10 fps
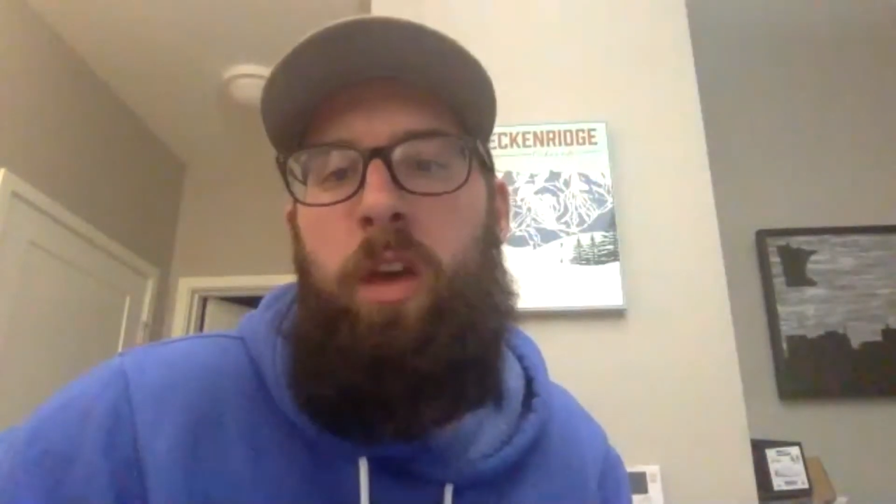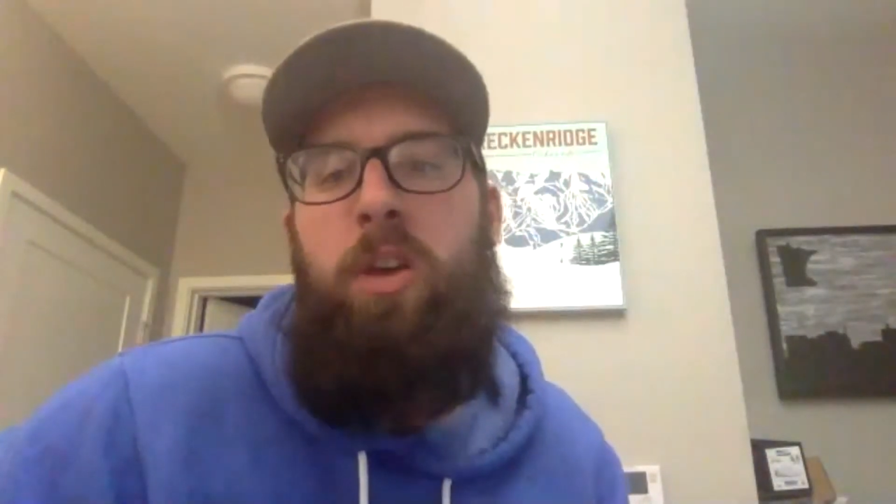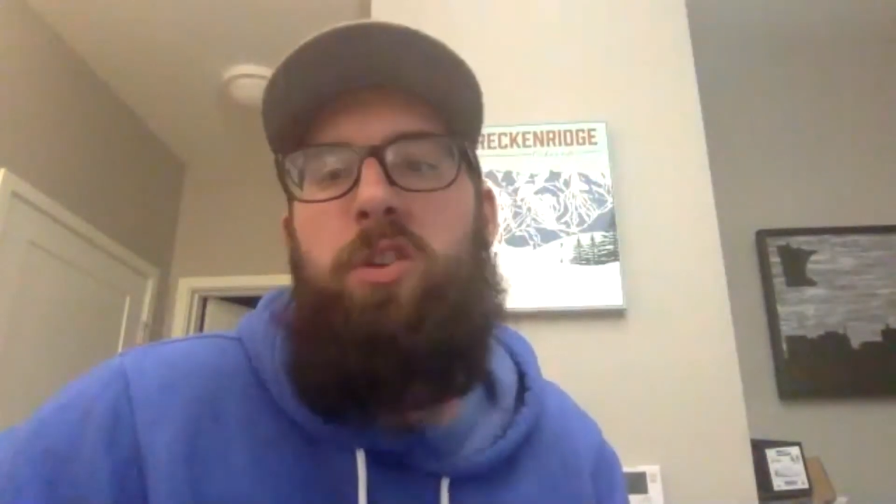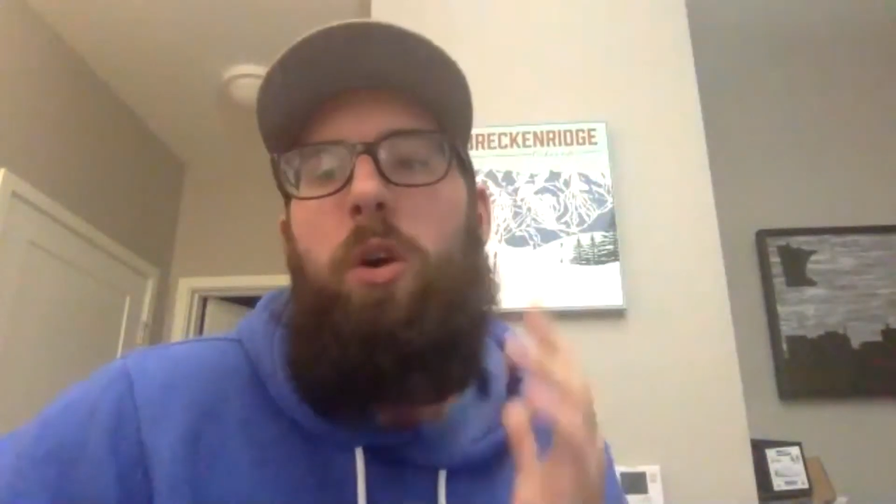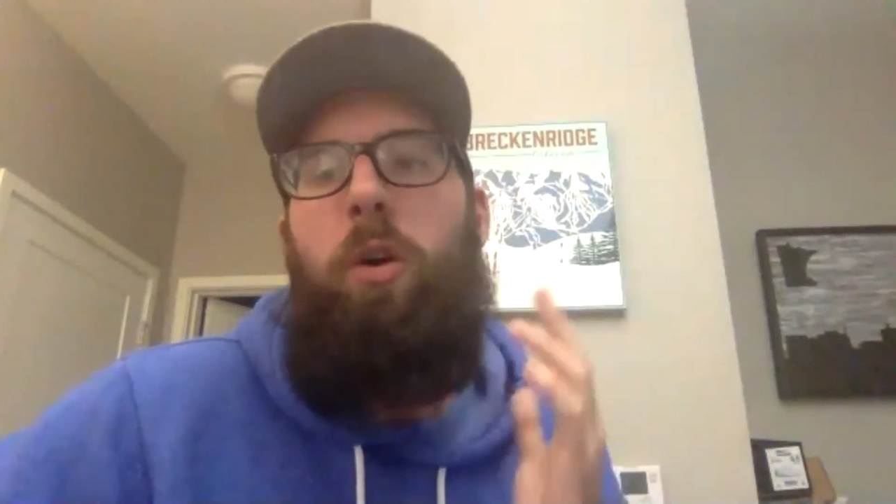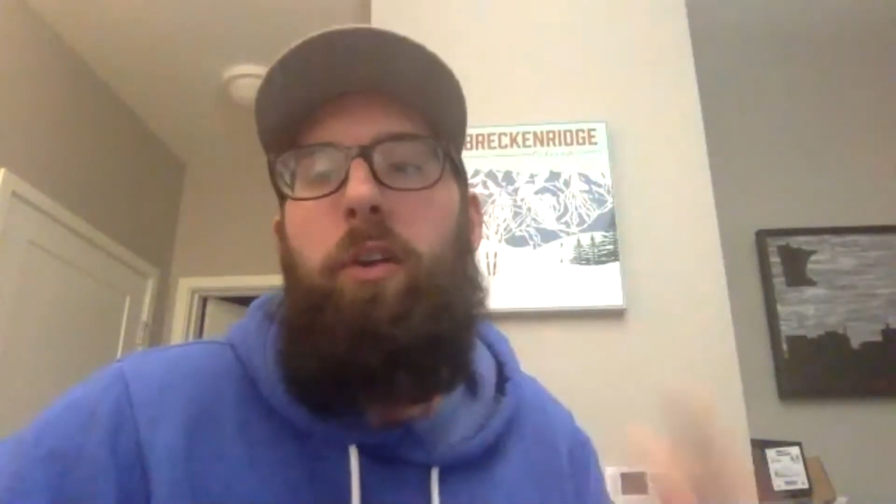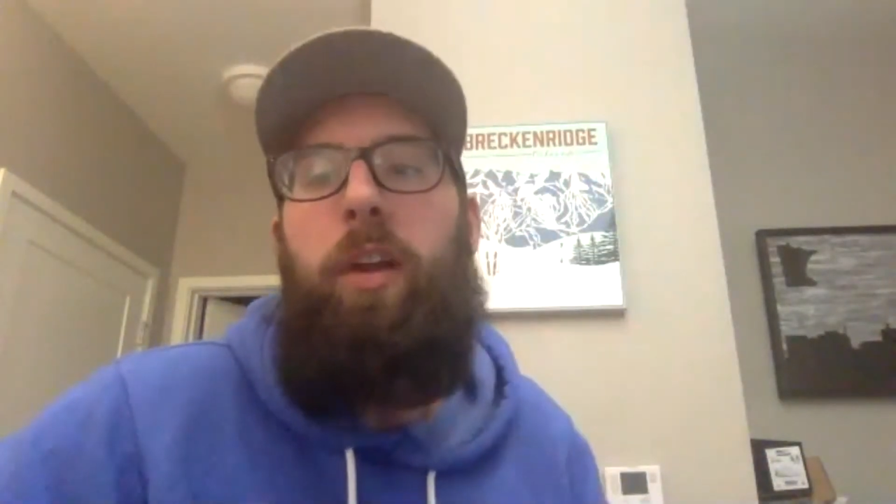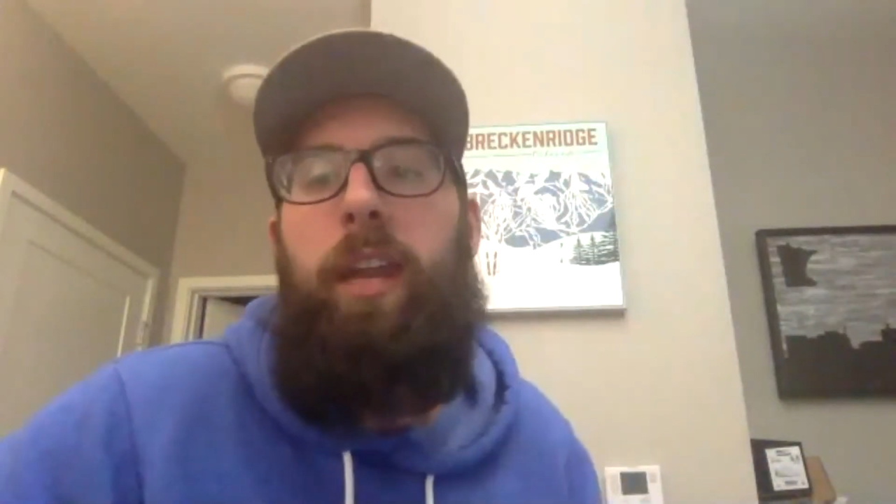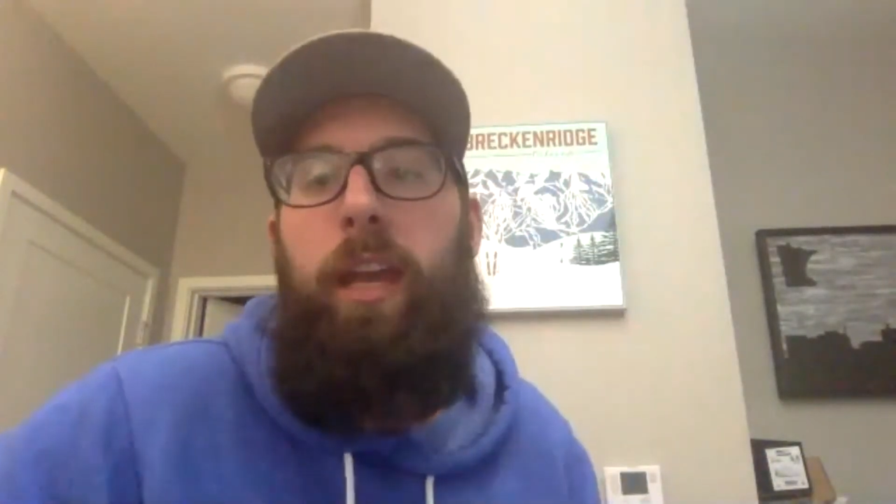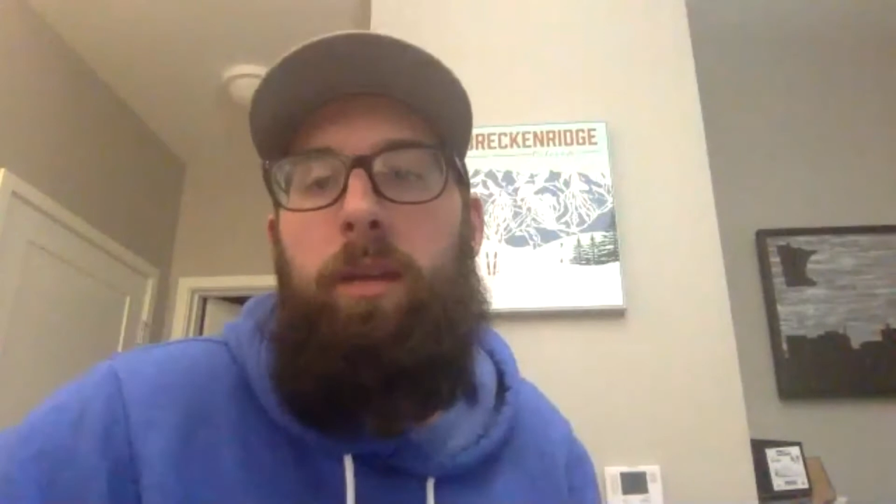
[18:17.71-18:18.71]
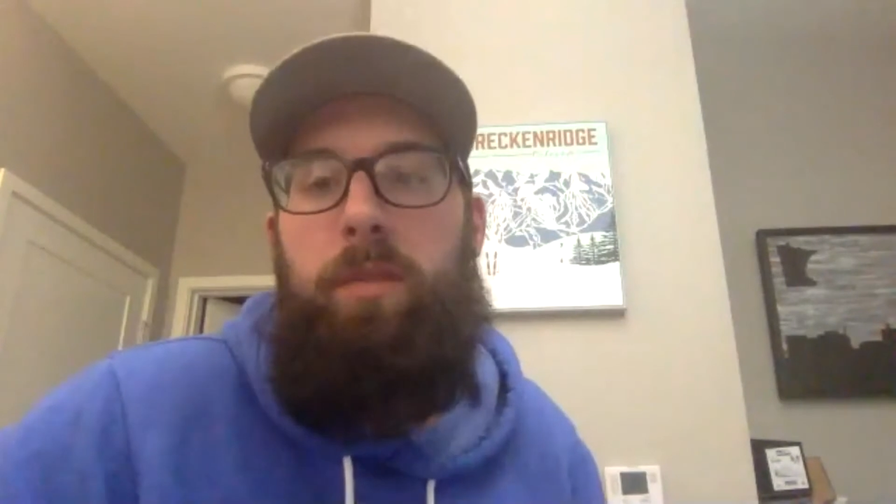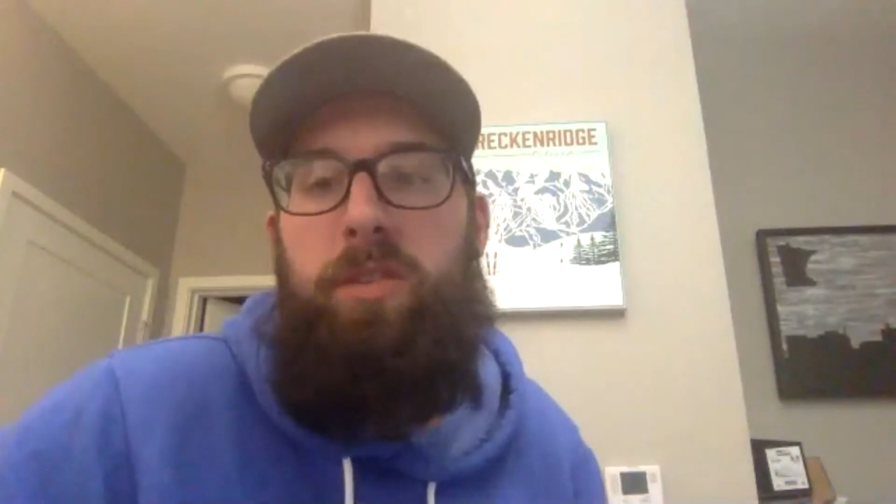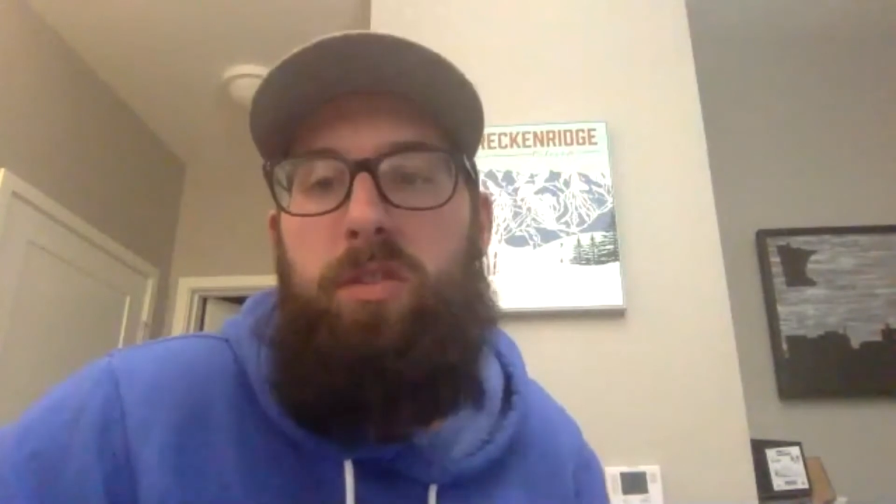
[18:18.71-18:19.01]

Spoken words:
So if you're getting it, Mrs.